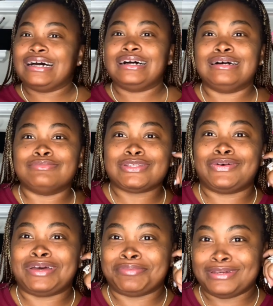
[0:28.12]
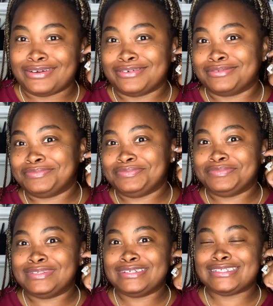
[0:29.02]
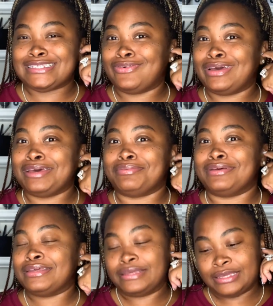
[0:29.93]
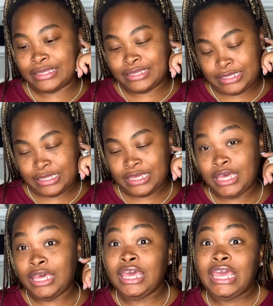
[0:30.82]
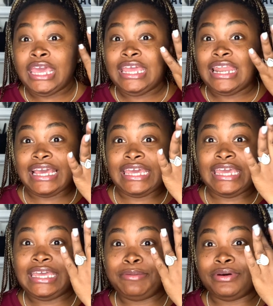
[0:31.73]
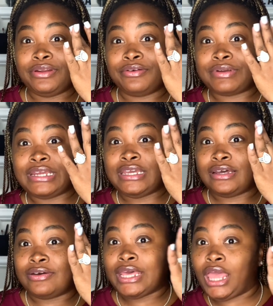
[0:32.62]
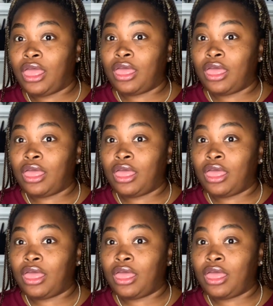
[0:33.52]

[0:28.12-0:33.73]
I'm so happy y'all so happy. He like it and he put a ring on it.